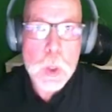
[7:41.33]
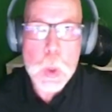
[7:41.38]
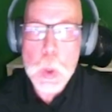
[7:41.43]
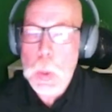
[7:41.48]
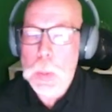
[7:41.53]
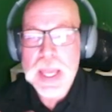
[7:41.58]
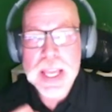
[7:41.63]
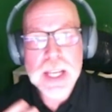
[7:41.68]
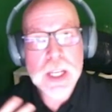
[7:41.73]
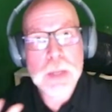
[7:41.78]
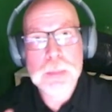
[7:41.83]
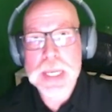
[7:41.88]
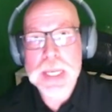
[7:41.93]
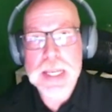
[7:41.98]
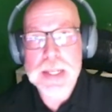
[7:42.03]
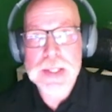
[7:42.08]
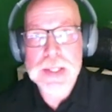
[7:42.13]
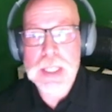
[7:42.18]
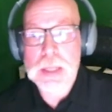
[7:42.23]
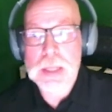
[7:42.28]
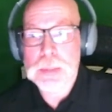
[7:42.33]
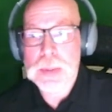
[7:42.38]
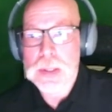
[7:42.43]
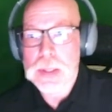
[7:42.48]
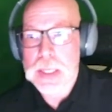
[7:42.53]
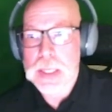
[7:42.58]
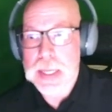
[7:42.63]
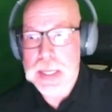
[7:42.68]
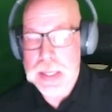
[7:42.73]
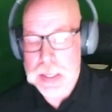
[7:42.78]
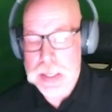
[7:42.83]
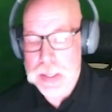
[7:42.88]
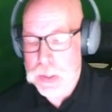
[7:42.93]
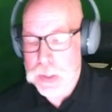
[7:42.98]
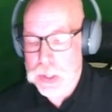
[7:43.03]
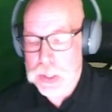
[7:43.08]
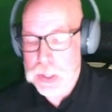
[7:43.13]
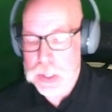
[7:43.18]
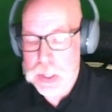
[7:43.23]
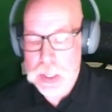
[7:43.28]
It could be as simple
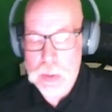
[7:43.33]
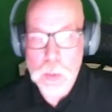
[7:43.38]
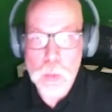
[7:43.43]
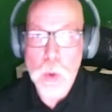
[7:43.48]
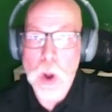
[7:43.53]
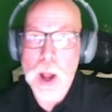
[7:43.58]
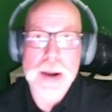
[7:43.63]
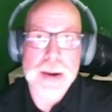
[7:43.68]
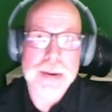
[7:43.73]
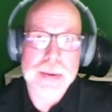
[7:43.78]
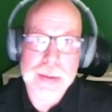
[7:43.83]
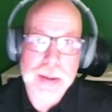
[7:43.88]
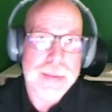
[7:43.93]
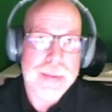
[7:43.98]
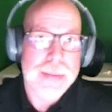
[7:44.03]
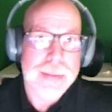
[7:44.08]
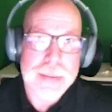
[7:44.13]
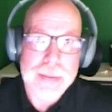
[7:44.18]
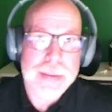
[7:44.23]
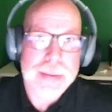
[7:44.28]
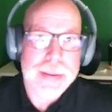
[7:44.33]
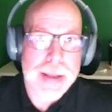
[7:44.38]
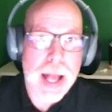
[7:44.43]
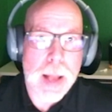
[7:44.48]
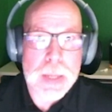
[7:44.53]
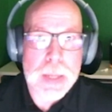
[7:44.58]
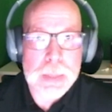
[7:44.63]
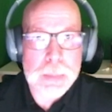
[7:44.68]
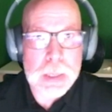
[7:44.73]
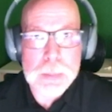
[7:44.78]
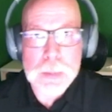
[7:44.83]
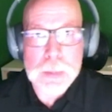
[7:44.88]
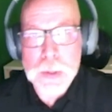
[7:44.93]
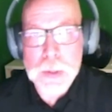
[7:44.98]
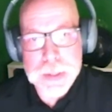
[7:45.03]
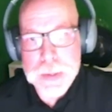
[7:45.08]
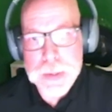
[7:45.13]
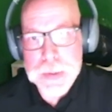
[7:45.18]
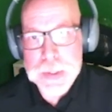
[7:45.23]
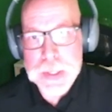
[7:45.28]
as, one, how many people are
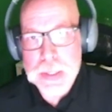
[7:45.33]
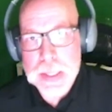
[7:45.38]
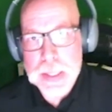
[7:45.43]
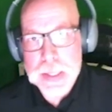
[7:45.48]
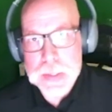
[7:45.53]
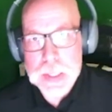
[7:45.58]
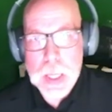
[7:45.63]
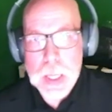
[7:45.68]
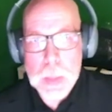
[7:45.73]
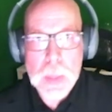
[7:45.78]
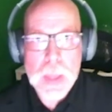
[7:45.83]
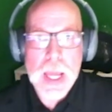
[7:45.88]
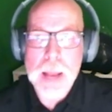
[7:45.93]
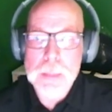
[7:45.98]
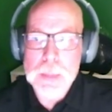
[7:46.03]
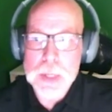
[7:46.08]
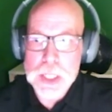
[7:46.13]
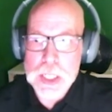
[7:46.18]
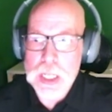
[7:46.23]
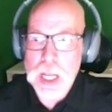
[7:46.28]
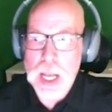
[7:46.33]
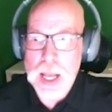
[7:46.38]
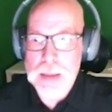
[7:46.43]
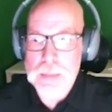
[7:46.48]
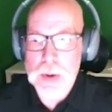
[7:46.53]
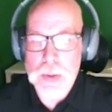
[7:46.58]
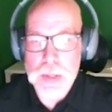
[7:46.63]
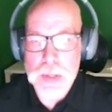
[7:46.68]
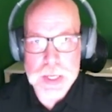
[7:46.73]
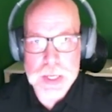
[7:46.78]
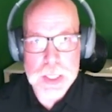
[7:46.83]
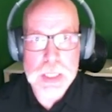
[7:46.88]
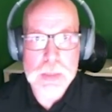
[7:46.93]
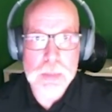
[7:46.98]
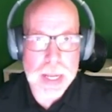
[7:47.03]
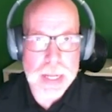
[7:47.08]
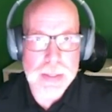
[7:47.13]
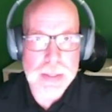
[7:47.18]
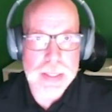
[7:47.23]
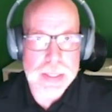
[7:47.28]
using this? How much time are they
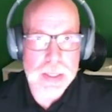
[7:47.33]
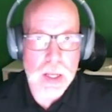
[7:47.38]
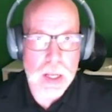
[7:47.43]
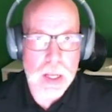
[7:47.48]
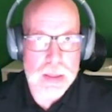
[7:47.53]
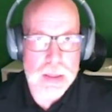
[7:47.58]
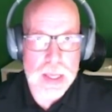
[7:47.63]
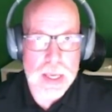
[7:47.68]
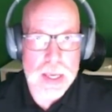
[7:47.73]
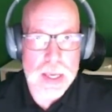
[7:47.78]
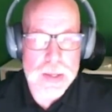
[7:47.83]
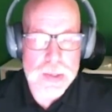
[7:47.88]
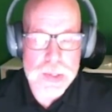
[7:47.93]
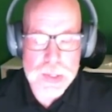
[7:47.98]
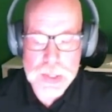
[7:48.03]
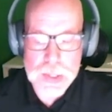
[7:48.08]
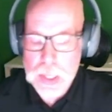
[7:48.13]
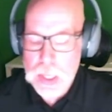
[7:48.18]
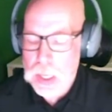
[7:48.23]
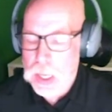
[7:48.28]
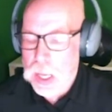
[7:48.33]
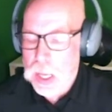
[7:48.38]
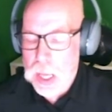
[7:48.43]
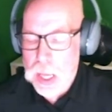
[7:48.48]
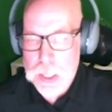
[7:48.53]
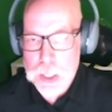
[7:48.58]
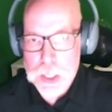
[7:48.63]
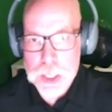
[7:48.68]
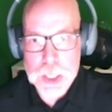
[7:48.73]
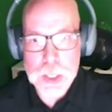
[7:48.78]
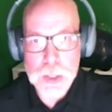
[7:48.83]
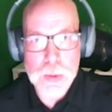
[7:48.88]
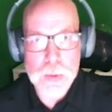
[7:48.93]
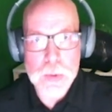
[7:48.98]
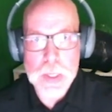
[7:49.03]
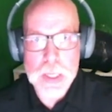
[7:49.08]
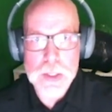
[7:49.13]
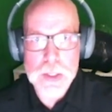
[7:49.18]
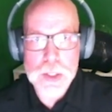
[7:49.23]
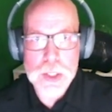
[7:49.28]
spending on this?
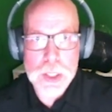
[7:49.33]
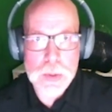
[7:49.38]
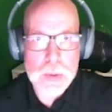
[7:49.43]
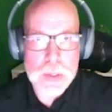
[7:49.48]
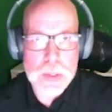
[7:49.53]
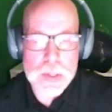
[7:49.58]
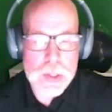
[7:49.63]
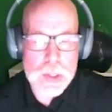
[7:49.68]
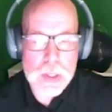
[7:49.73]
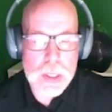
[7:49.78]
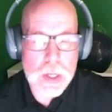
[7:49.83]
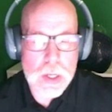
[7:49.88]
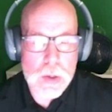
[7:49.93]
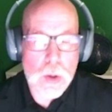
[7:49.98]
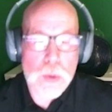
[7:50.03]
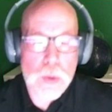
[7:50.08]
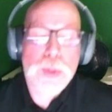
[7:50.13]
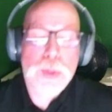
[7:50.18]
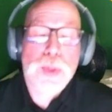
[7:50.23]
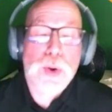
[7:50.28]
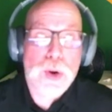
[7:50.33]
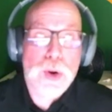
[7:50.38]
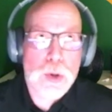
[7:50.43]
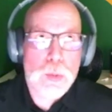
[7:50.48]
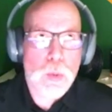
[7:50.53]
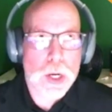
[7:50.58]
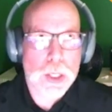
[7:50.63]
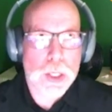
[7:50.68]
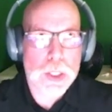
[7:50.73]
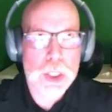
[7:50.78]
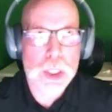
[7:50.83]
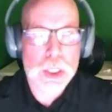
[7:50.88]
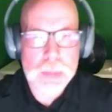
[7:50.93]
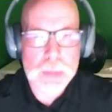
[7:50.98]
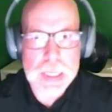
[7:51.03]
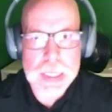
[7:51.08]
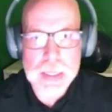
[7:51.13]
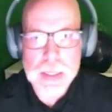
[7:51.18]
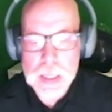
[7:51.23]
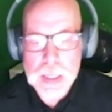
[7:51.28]
Two is, a third one could
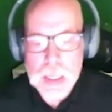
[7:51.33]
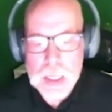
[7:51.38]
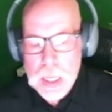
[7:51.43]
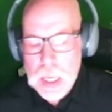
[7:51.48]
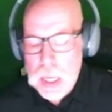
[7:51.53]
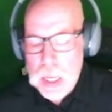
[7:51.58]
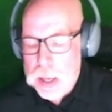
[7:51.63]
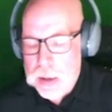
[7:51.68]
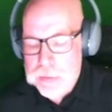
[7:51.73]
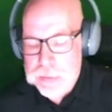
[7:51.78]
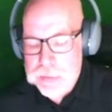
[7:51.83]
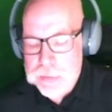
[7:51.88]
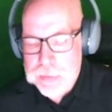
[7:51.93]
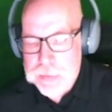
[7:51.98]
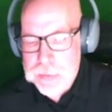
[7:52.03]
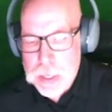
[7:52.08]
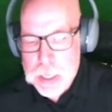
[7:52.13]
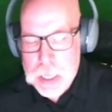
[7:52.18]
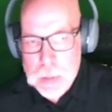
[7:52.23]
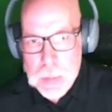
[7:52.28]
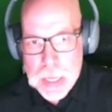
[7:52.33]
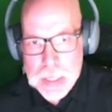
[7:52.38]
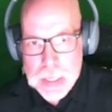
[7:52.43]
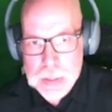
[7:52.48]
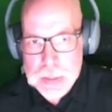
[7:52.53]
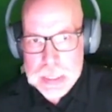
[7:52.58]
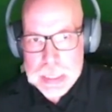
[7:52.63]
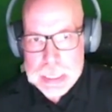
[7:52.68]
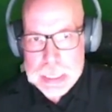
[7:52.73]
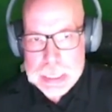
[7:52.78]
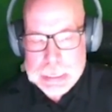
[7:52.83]
be fundamentally,